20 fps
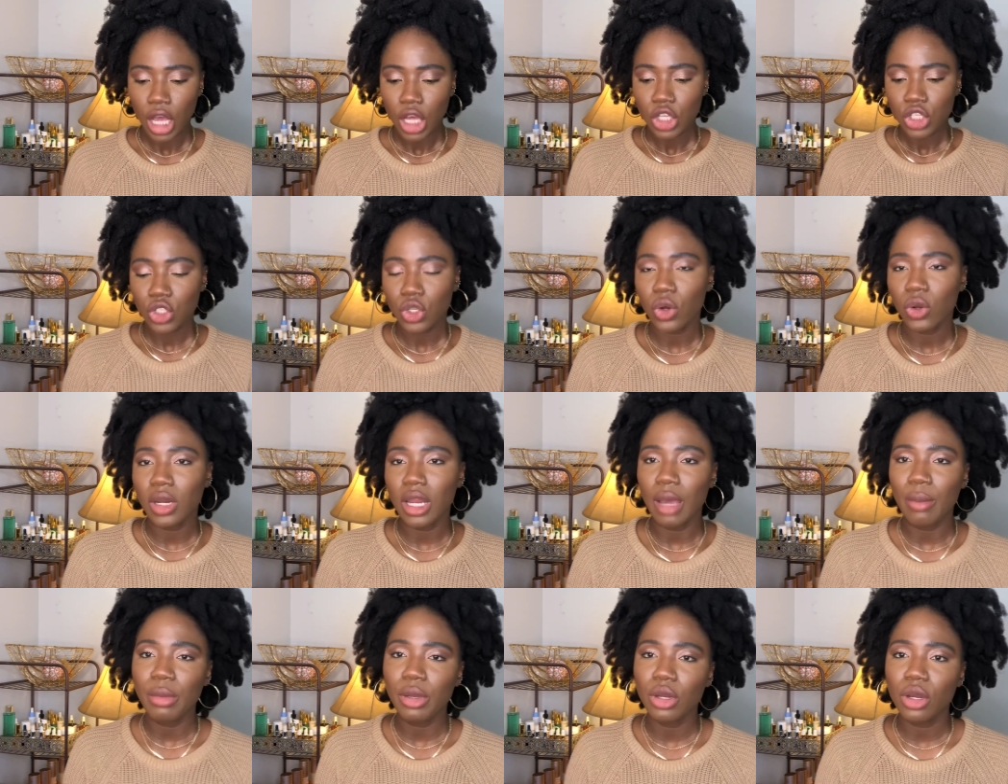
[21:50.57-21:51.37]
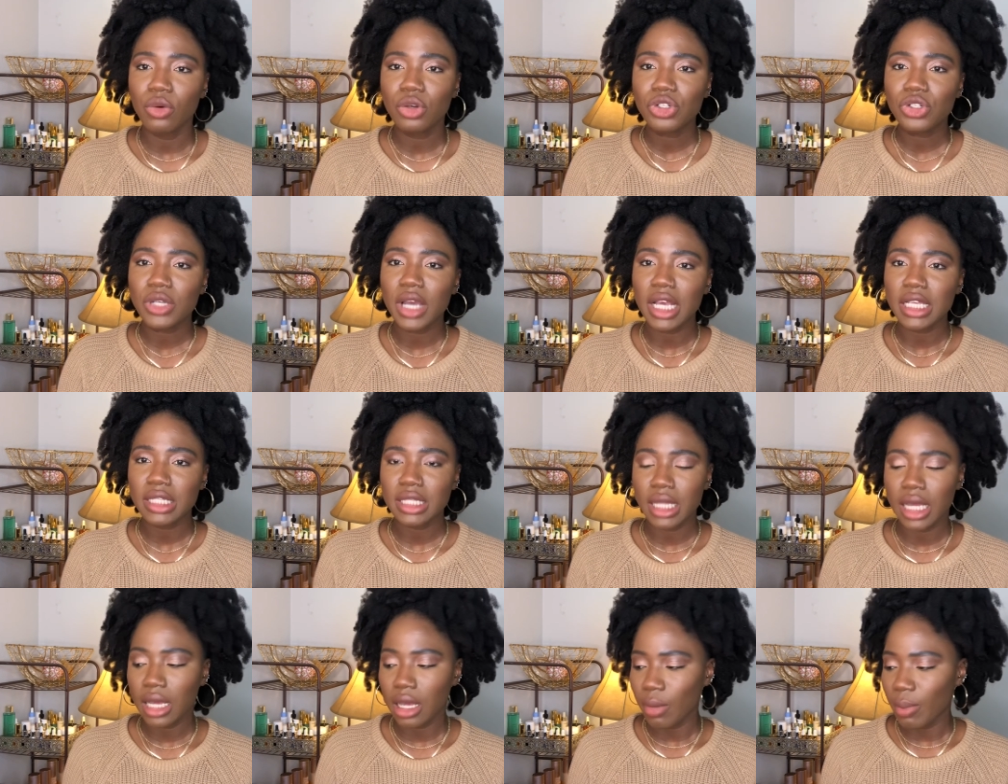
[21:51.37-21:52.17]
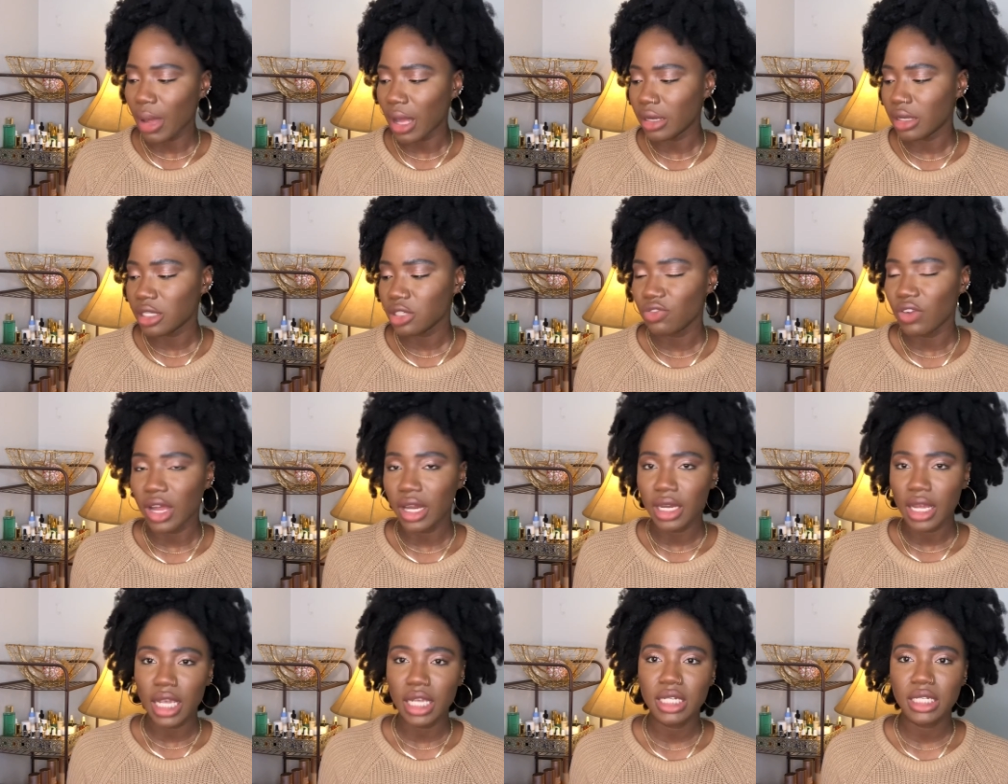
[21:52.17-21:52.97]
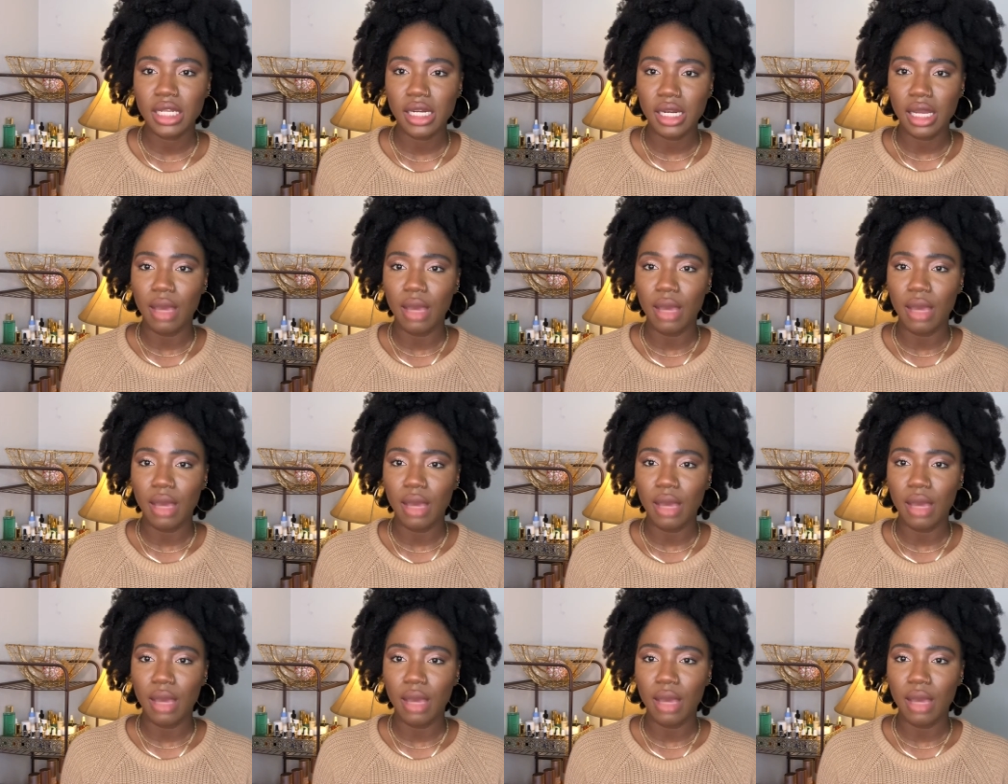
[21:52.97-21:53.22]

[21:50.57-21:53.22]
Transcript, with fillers: So let me know what you guys think about this foundation.